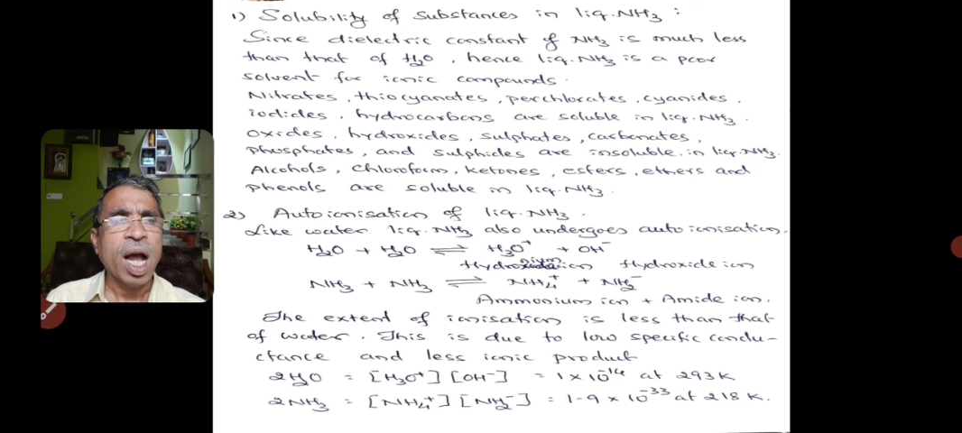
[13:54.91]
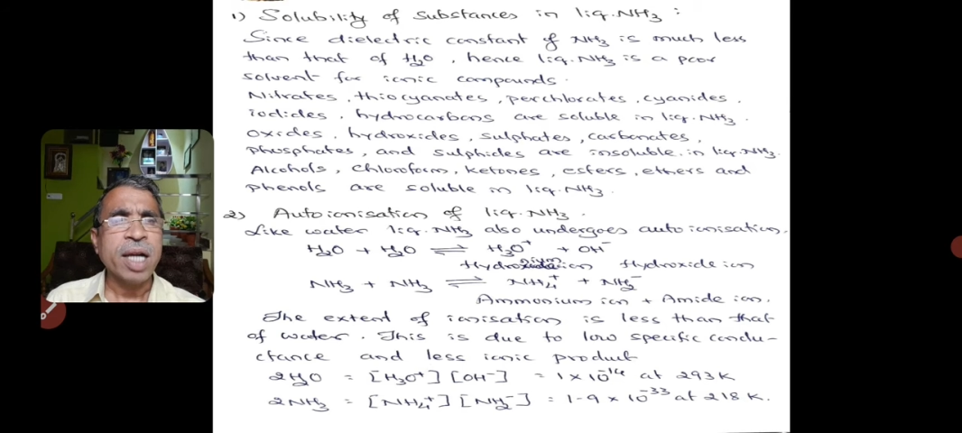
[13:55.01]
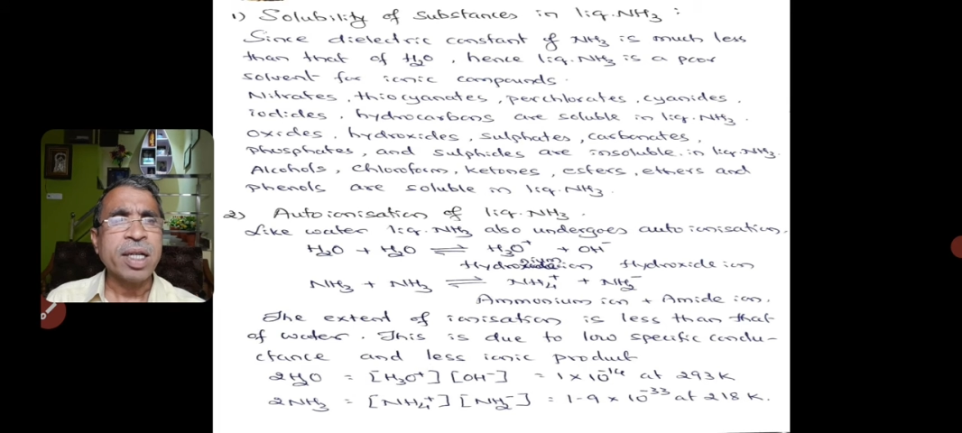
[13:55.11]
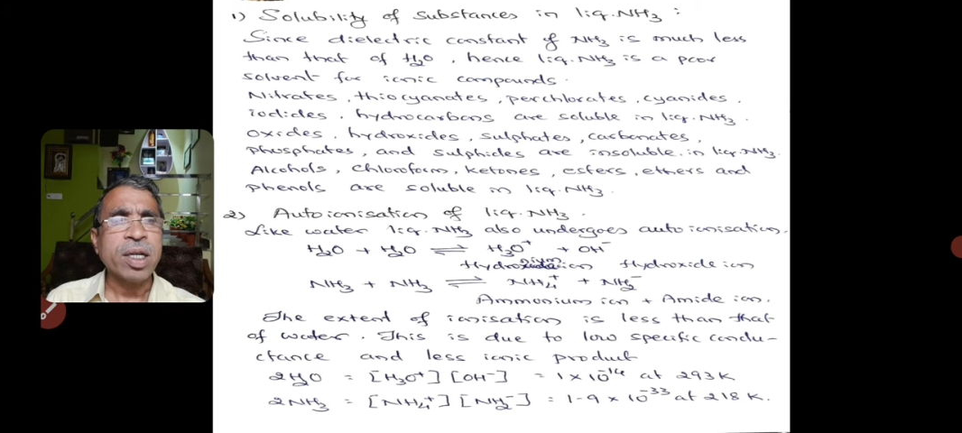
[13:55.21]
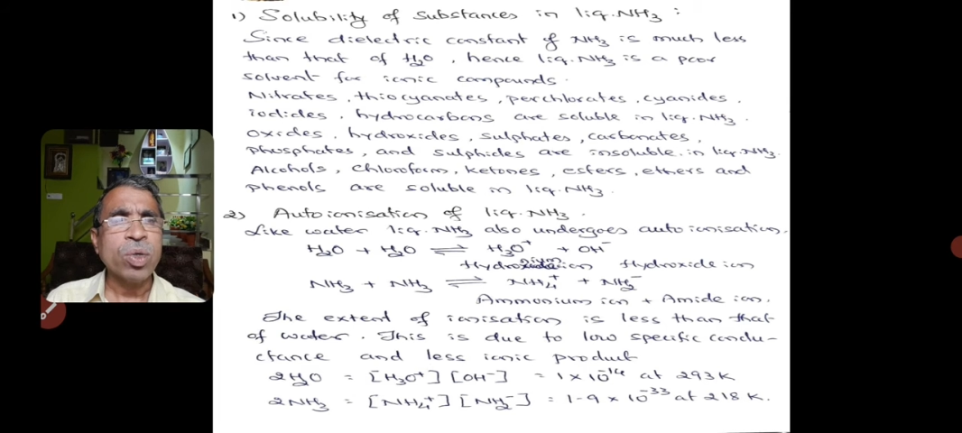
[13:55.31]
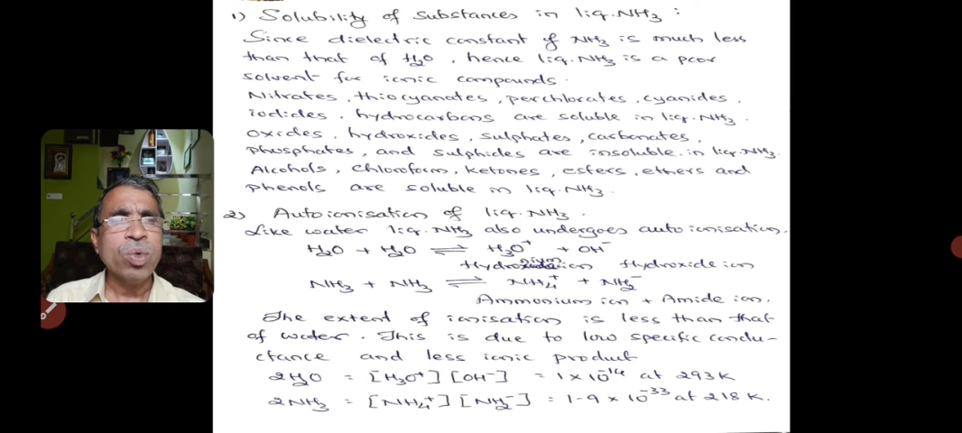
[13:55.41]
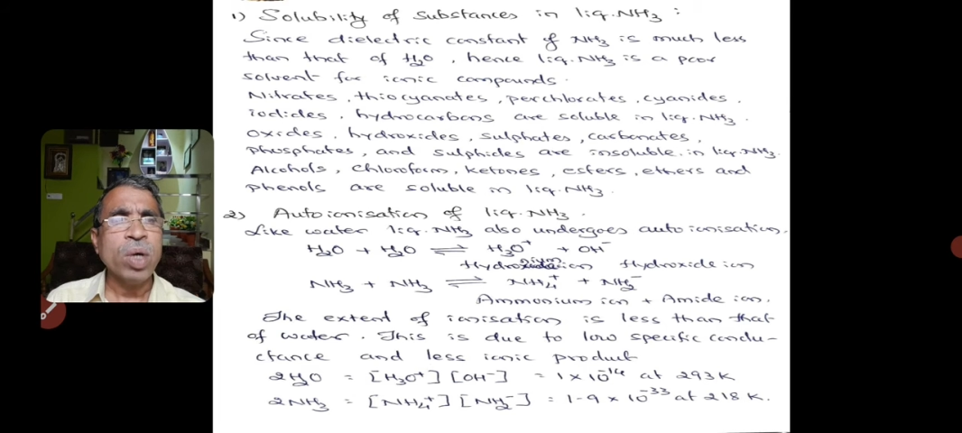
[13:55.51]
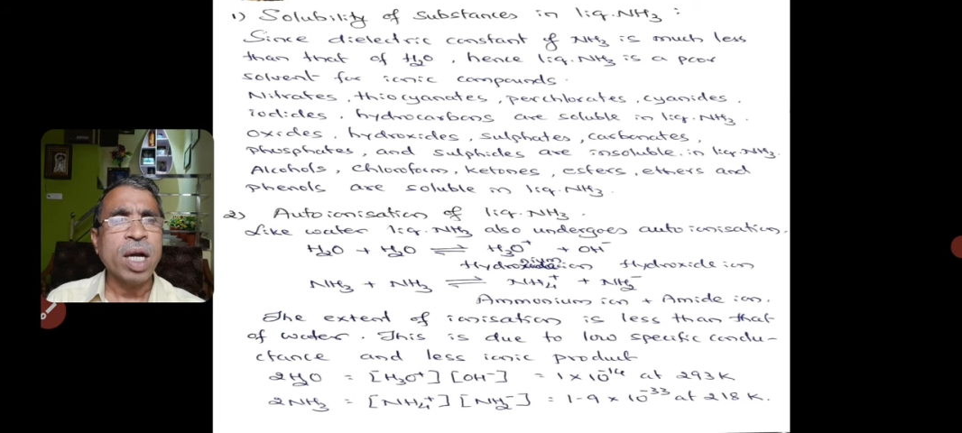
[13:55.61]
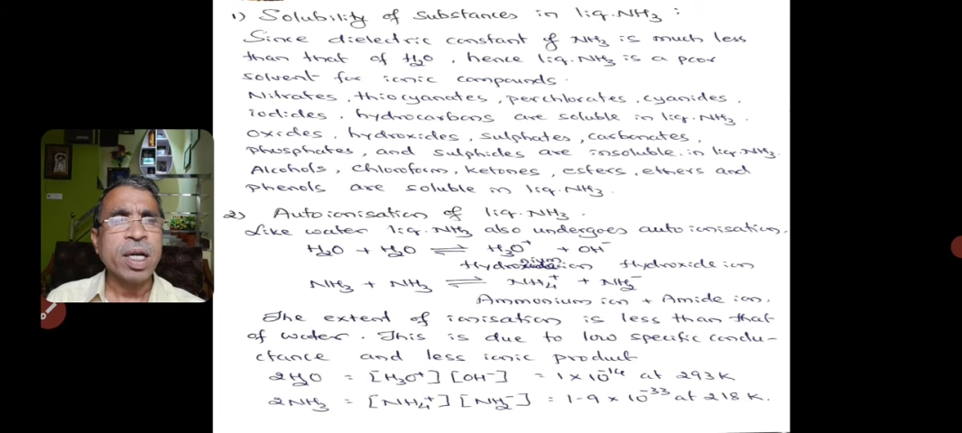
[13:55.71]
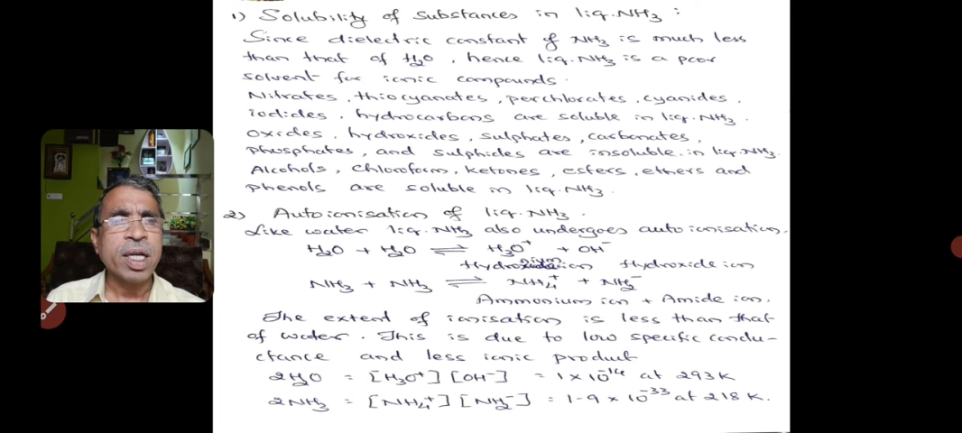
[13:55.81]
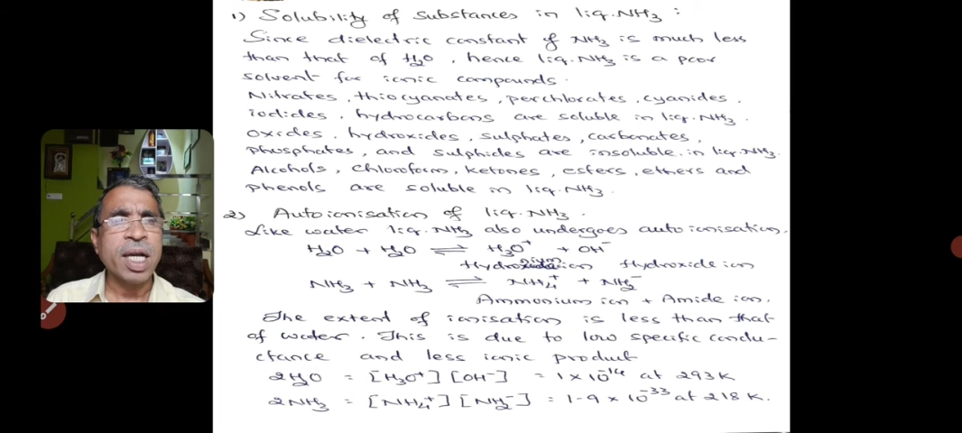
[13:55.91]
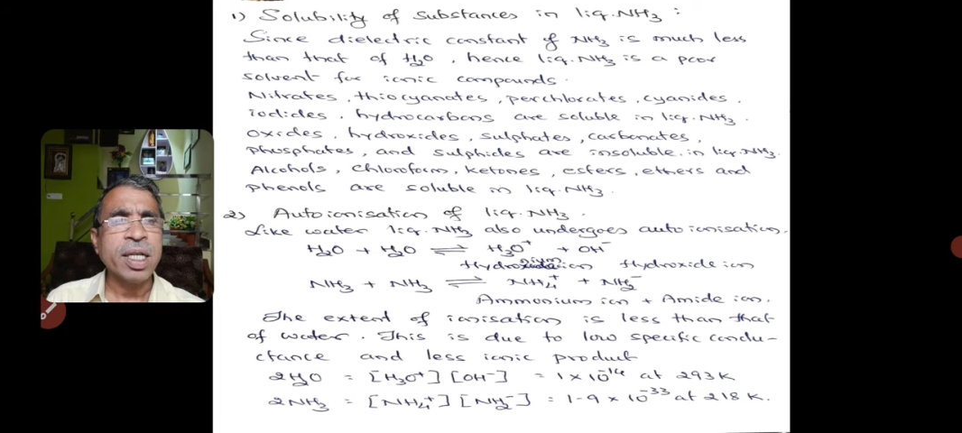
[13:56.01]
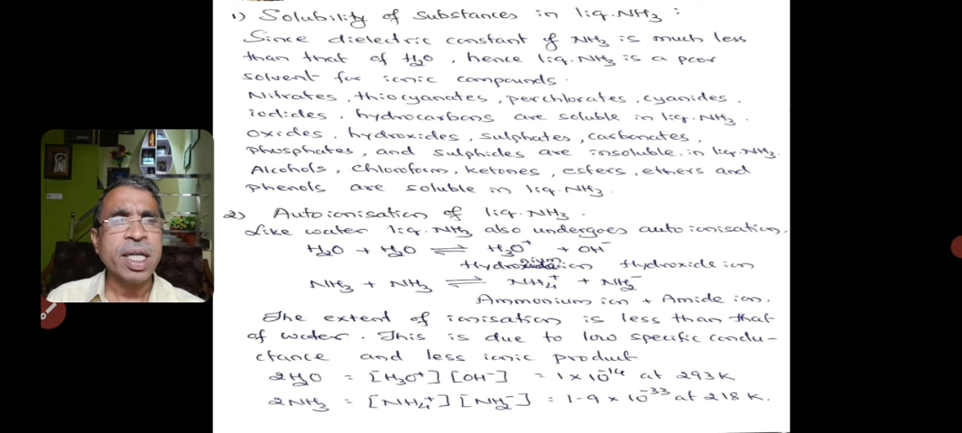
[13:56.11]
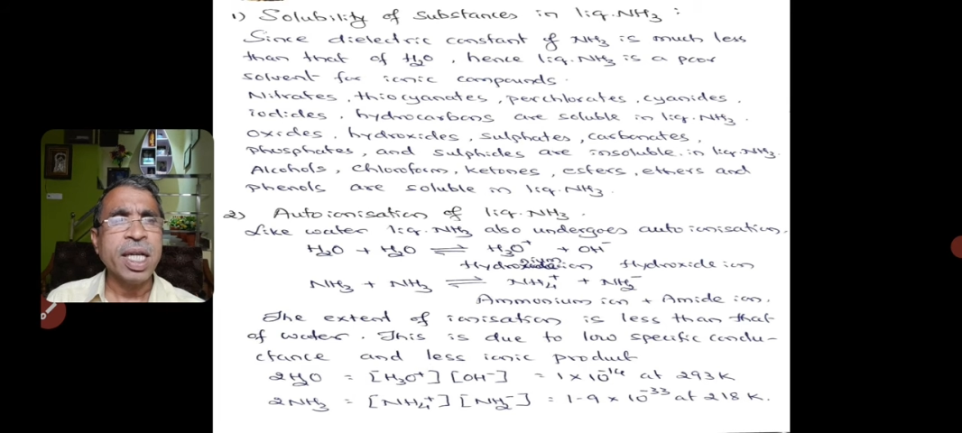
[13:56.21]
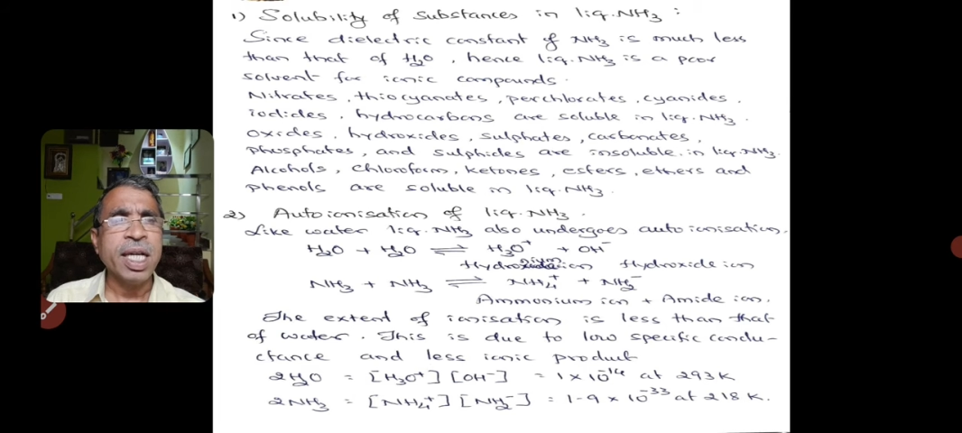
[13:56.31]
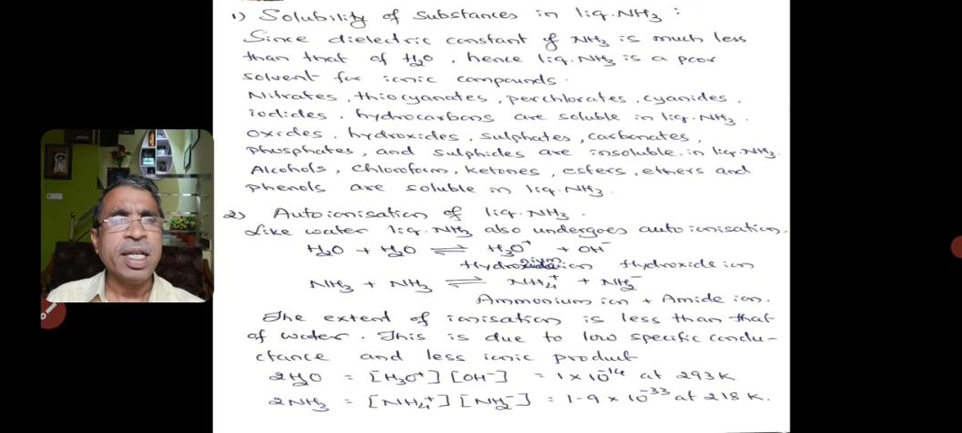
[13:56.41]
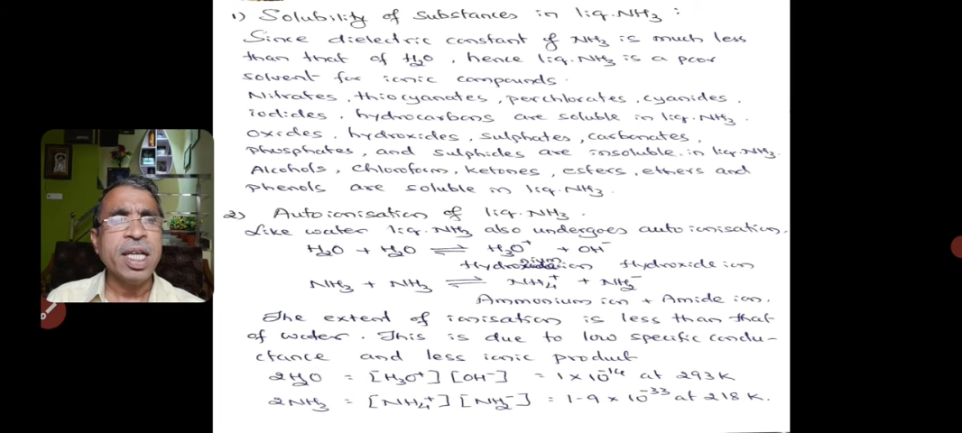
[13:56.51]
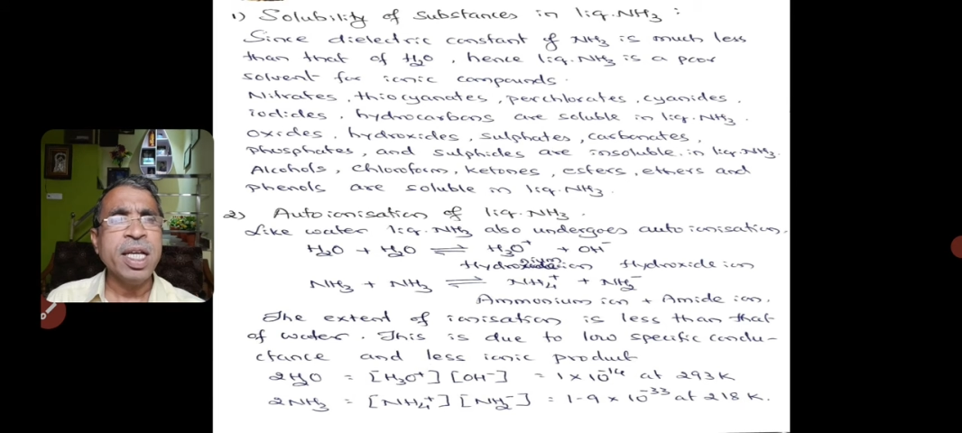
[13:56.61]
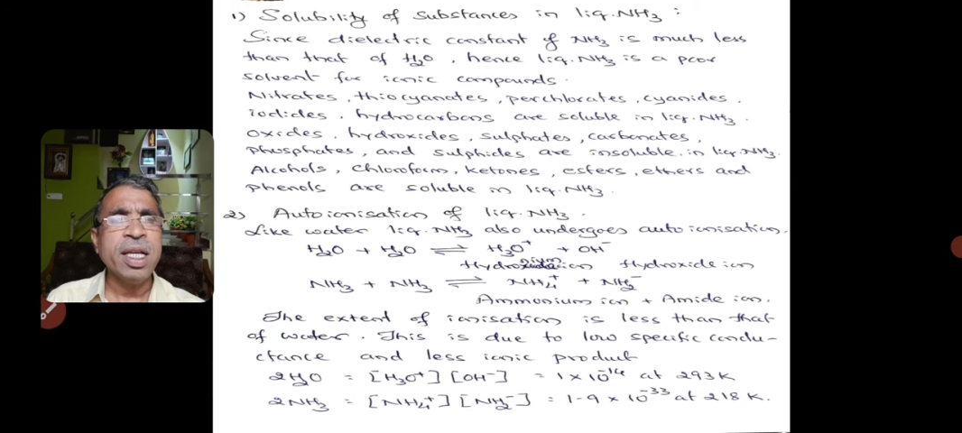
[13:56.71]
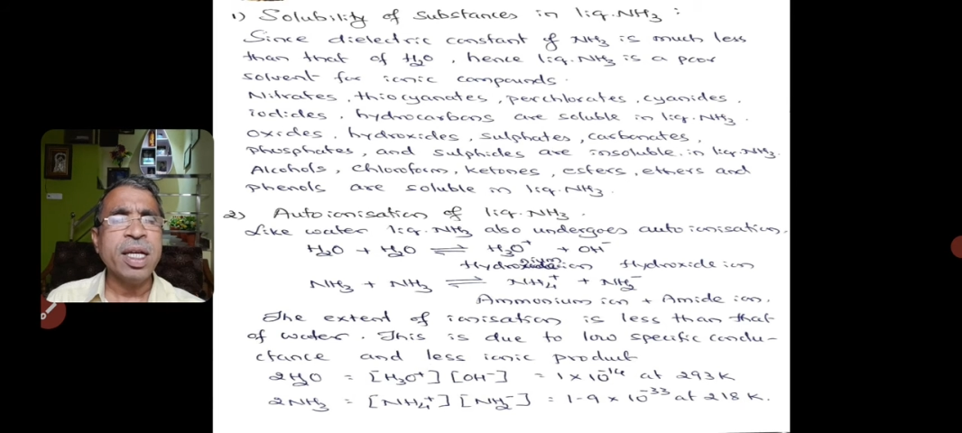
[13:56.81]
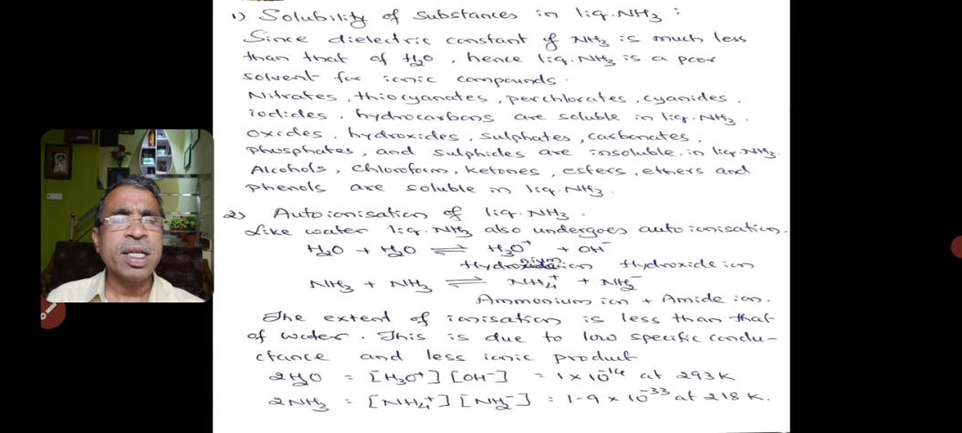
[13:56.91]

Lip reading: at 218